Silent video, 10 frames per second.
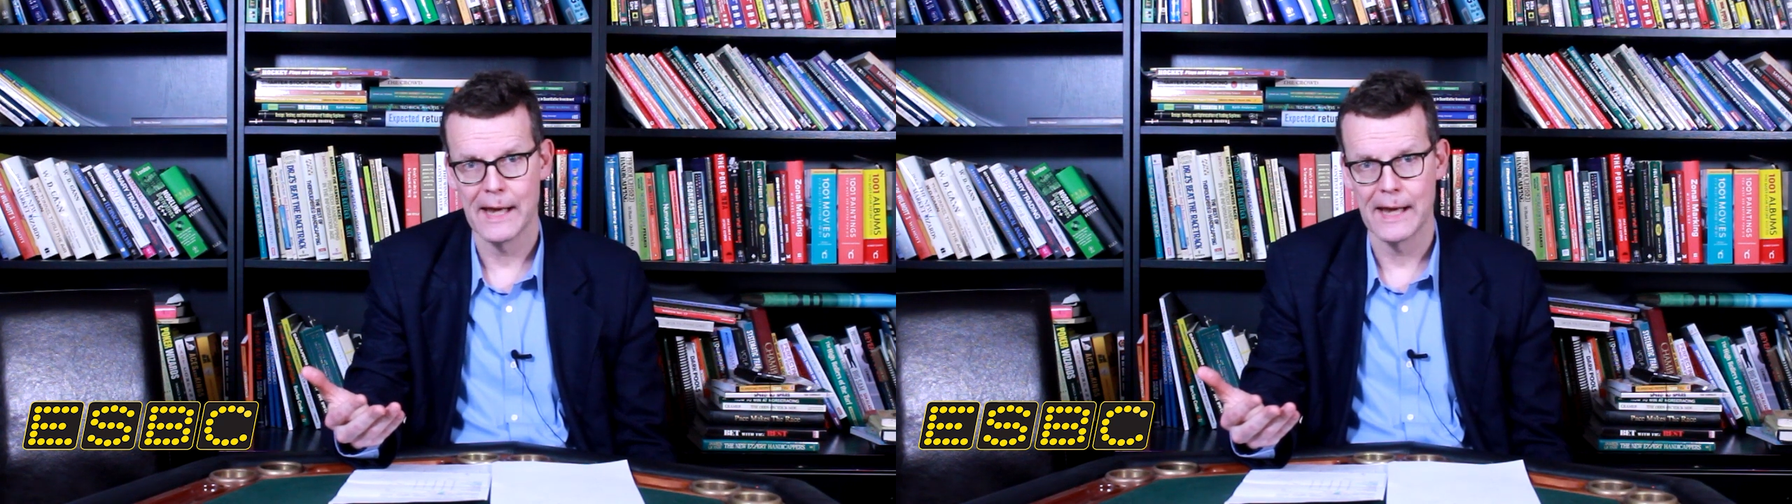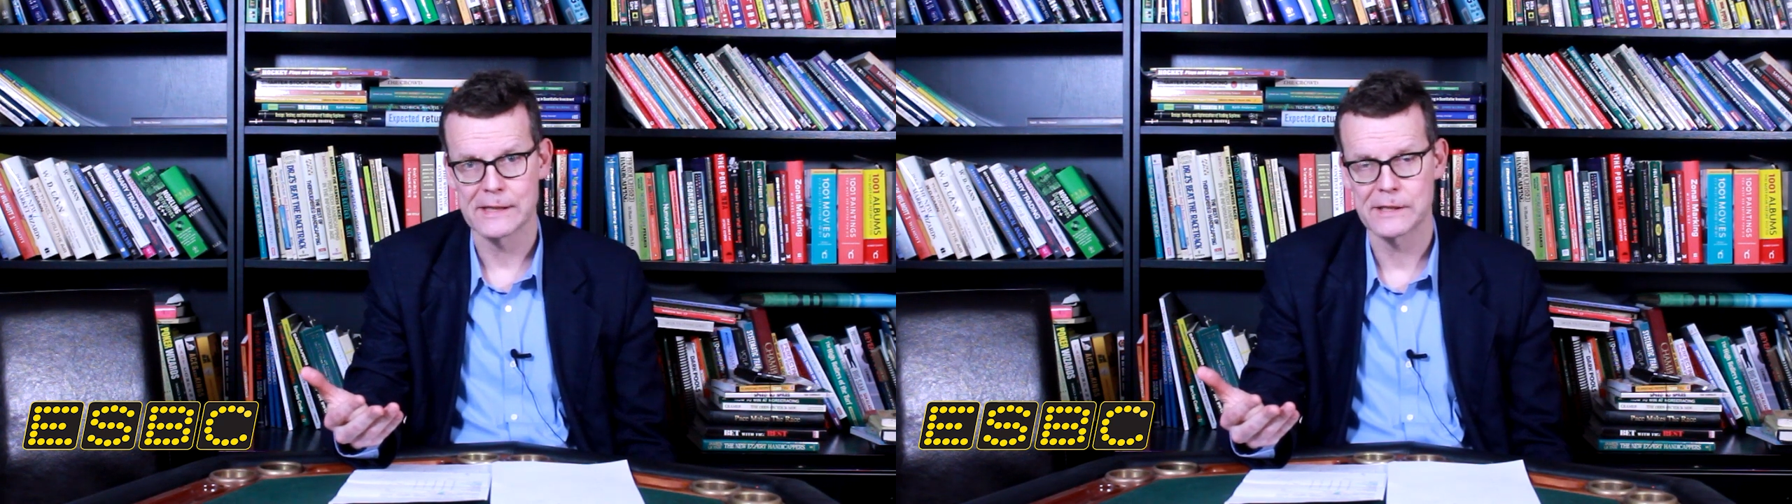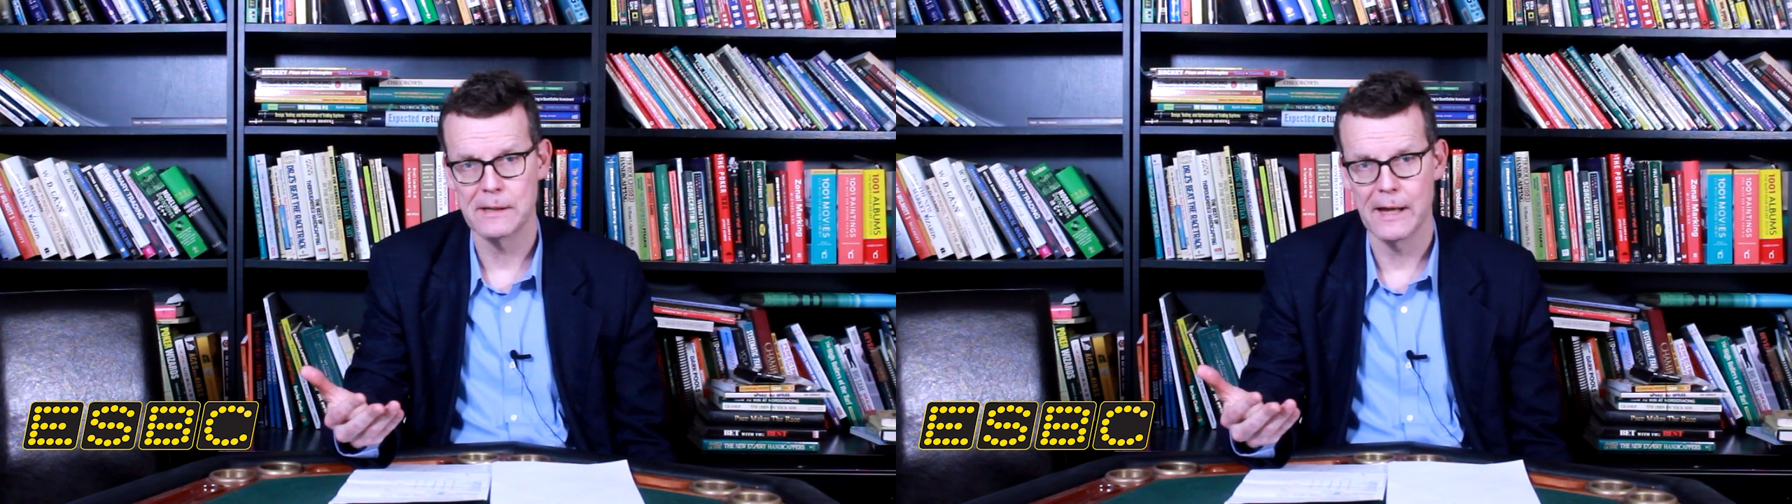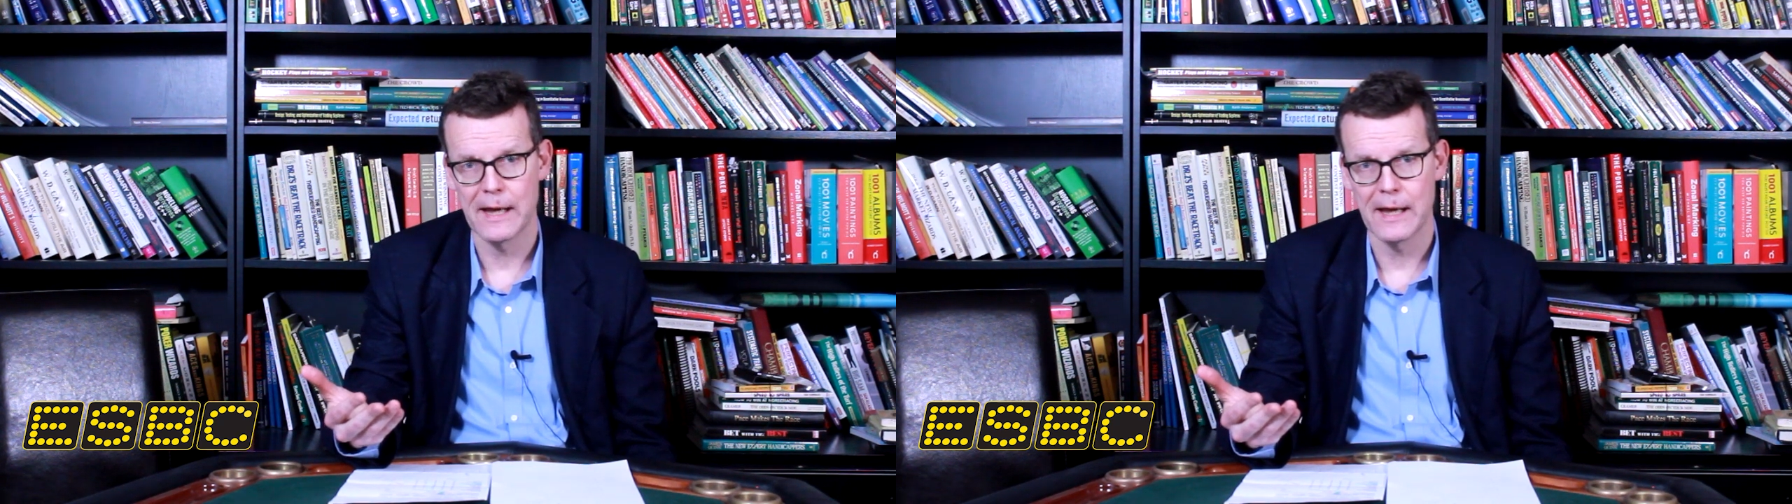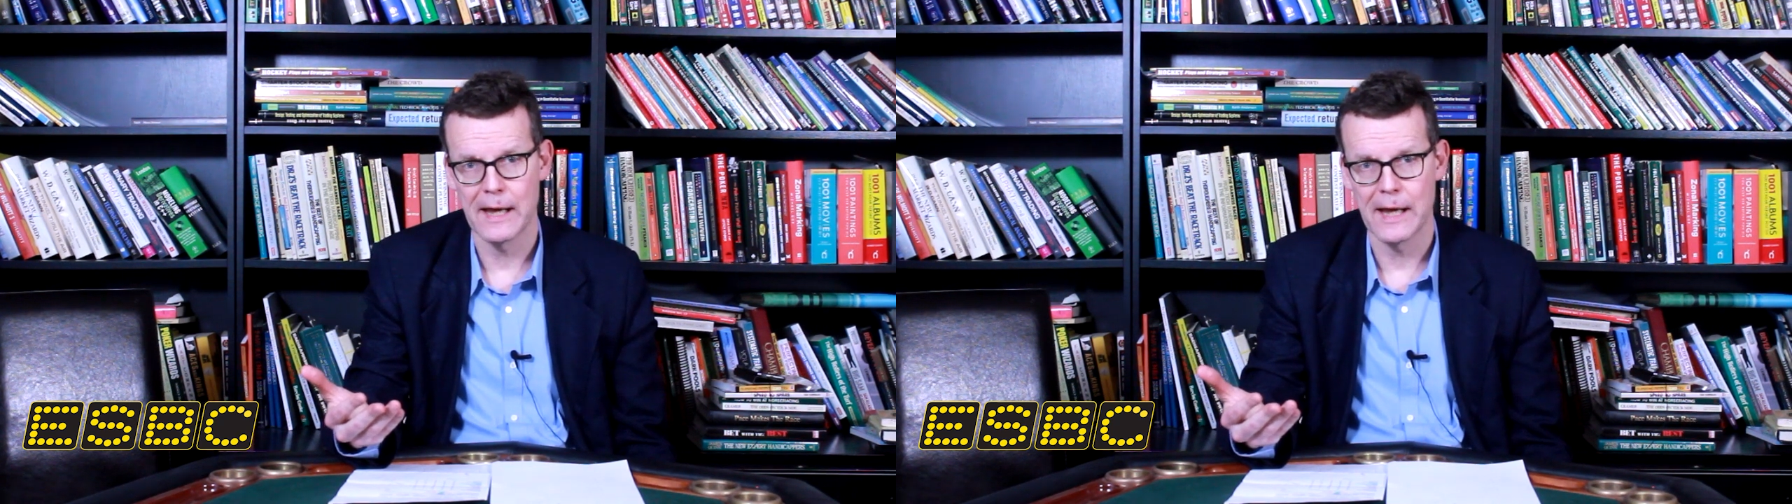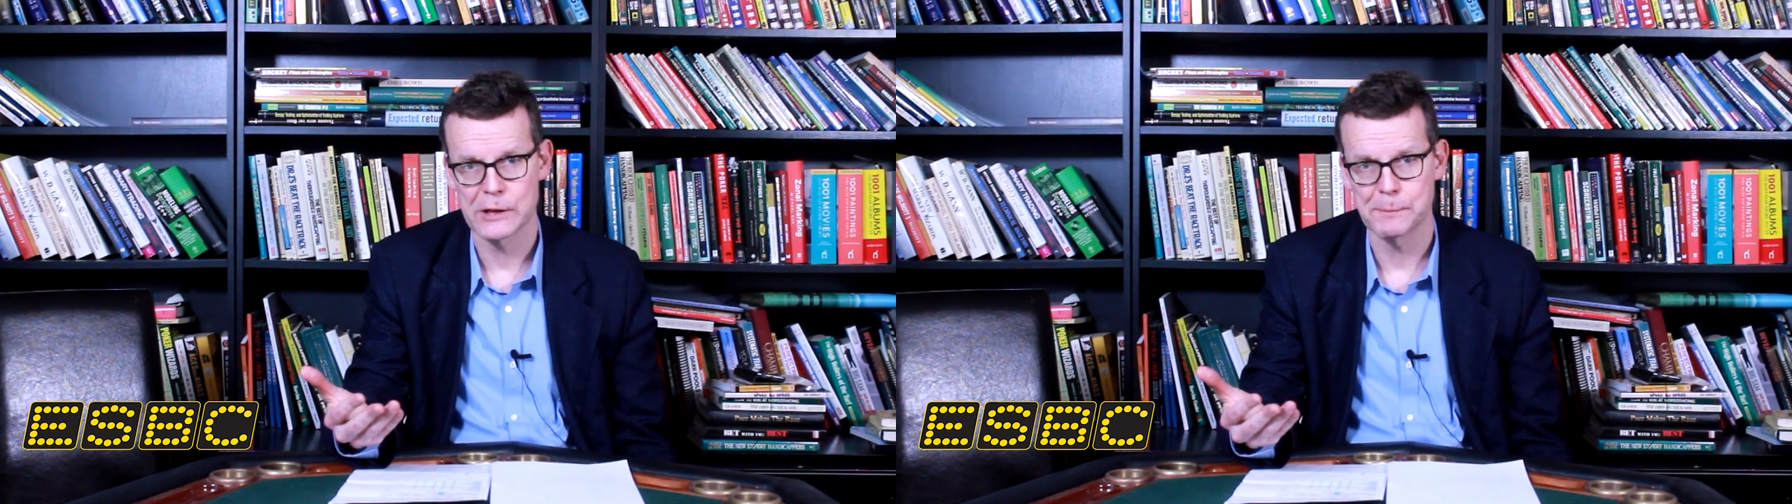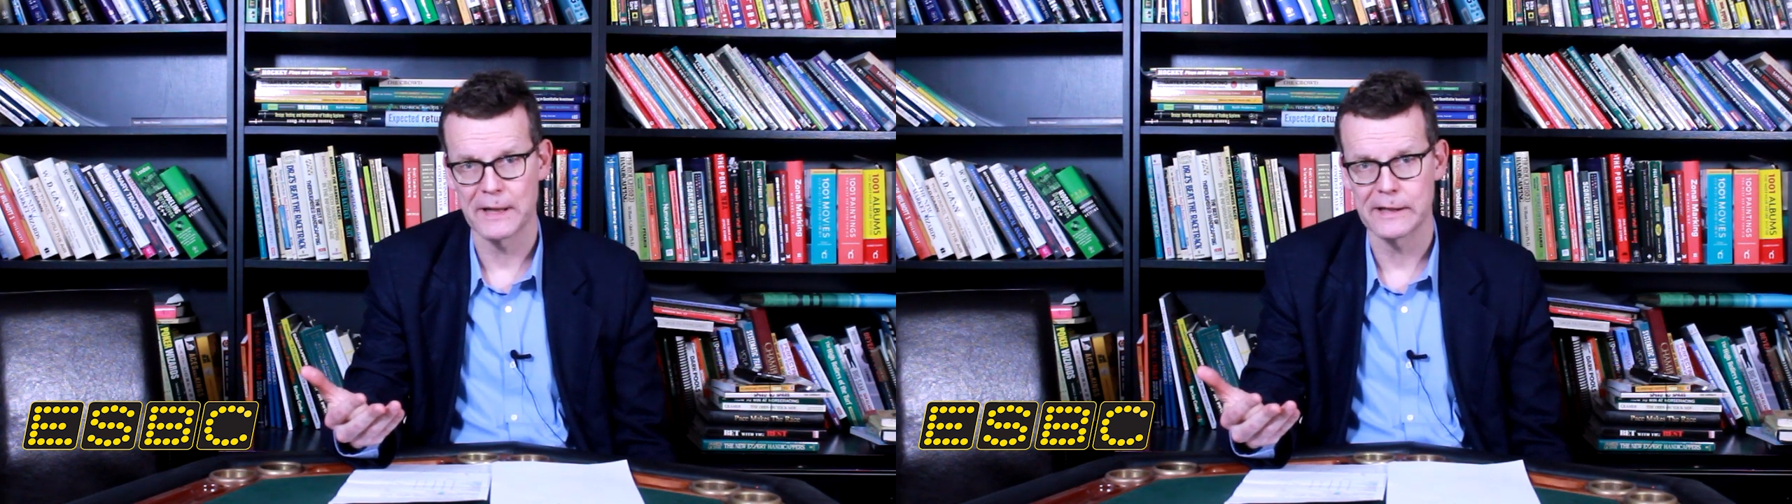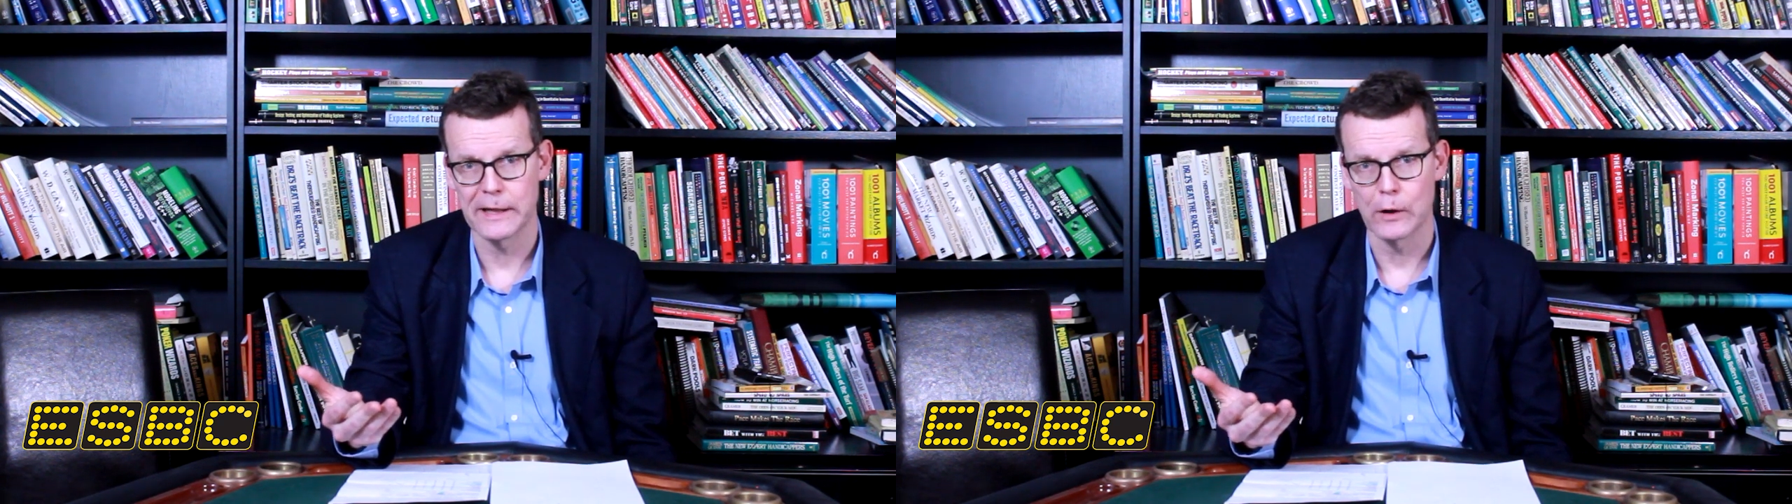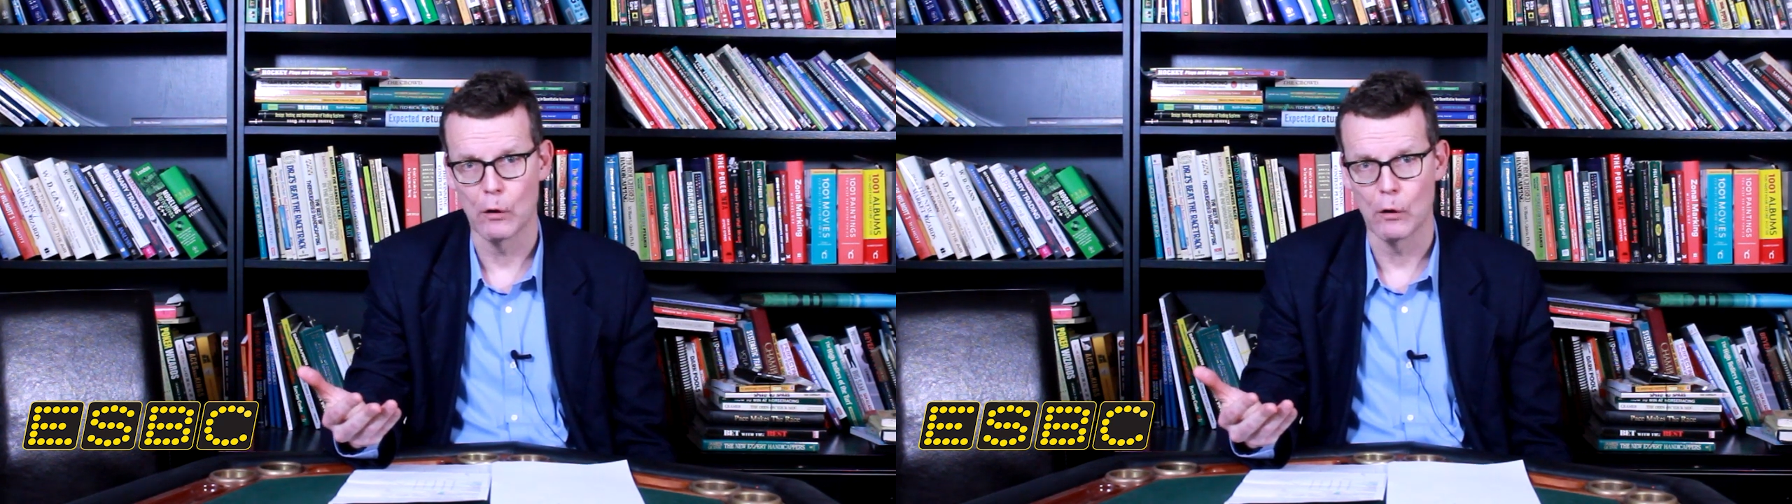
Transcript: expected